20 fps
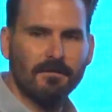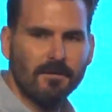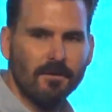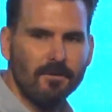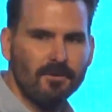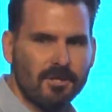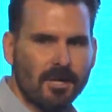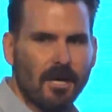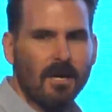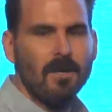
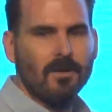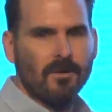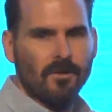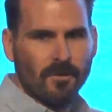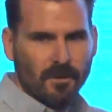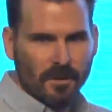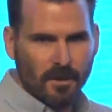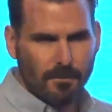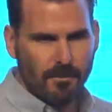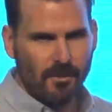future,
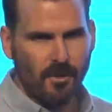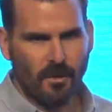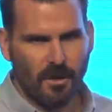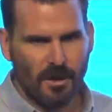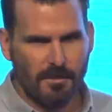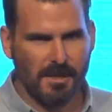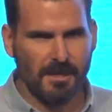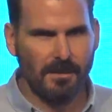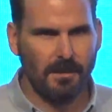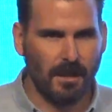you're
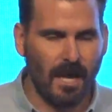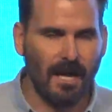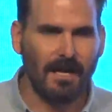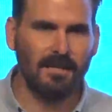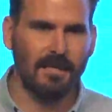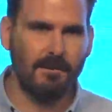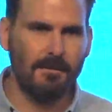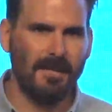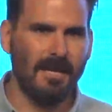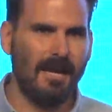going to be
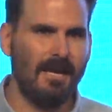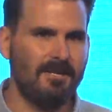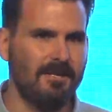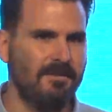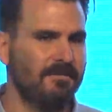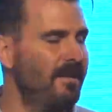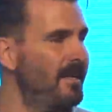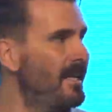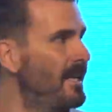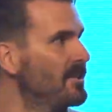likely to be
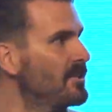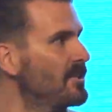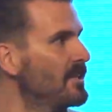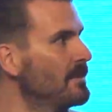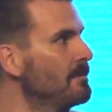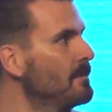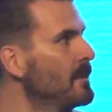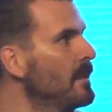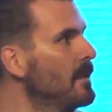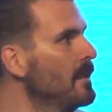engaging
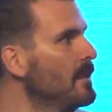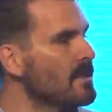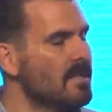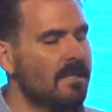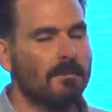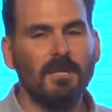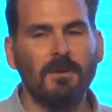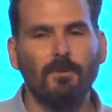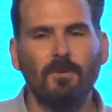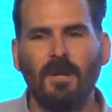financially.
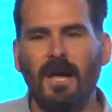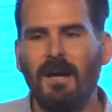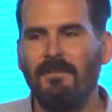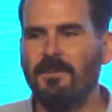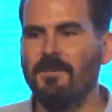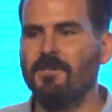Similarly with life